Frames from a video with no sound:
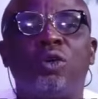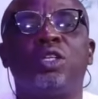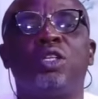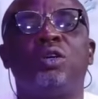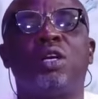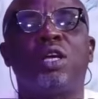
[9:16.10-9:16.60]

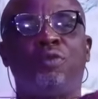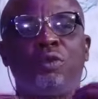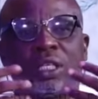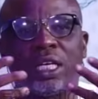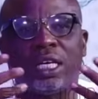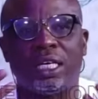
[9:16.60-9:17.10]
if you
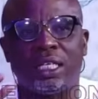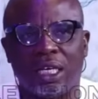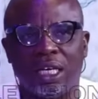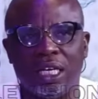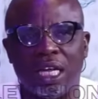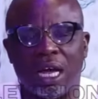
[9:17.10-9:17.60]
say
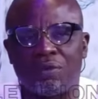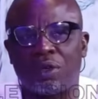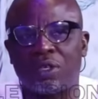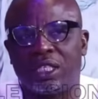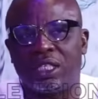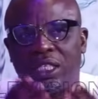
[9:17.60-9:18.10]
they have not
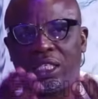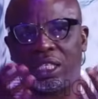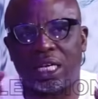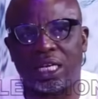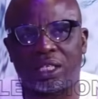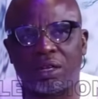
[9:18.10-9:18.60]

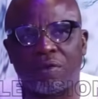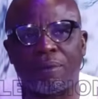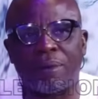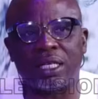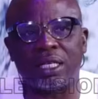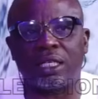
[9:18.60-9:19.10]
declared a state of
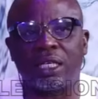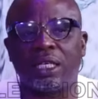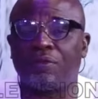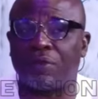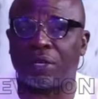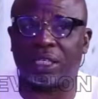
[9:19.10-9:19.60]
emergency in the
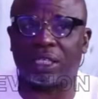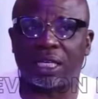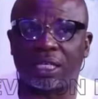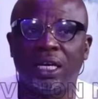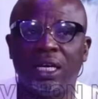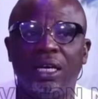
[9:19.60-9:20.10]
first instance,